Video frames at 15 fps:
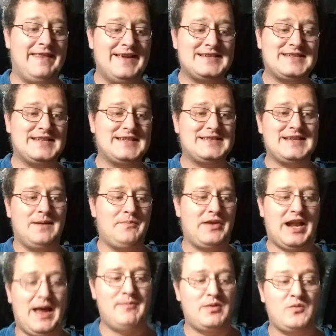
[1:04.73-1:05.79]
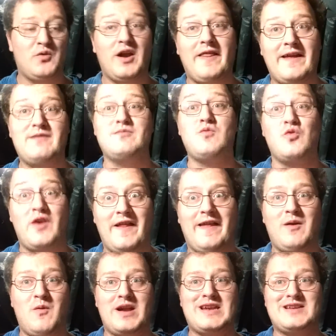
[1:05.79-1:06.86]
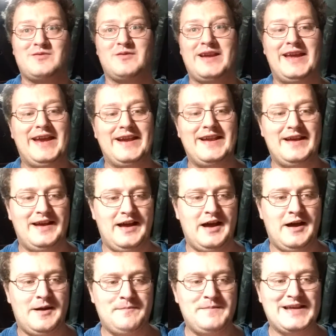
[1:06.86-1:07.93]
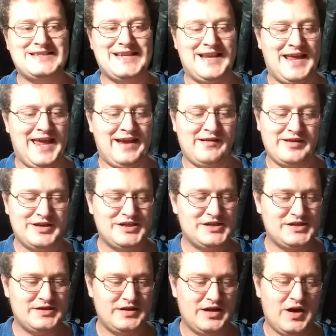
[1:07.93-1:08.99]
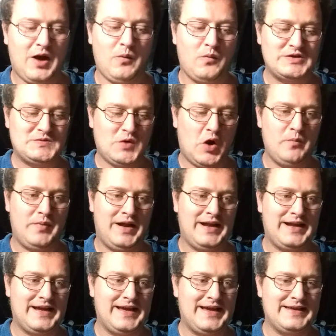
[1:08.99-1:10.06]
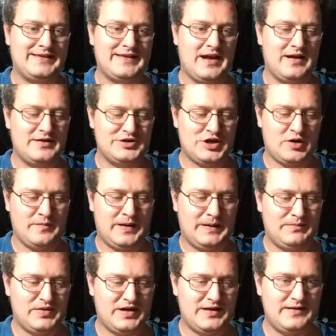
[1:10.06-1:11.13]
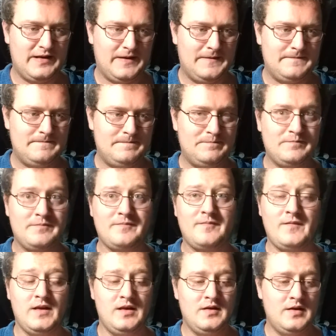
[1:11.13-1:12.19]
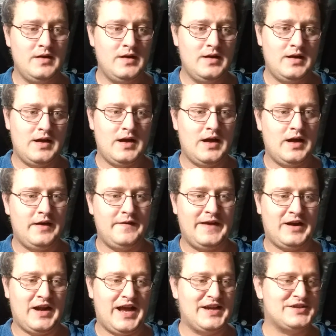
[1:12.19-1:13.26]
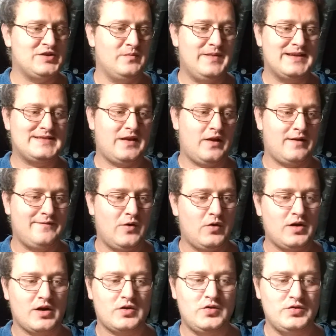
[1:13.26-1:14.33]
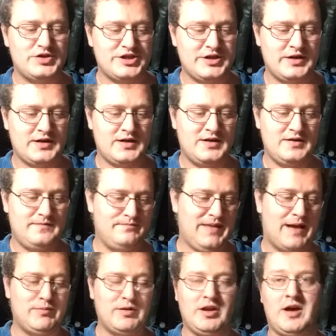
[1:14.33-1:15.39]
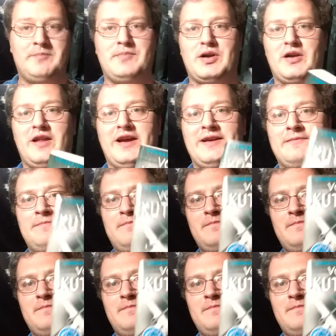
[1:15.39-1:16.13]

this is something I've been really, really wanting to read. Um, it's in English, though I was hoping to get German, but uh, the international bestseller Volker Kutscher, Babylon Berlin.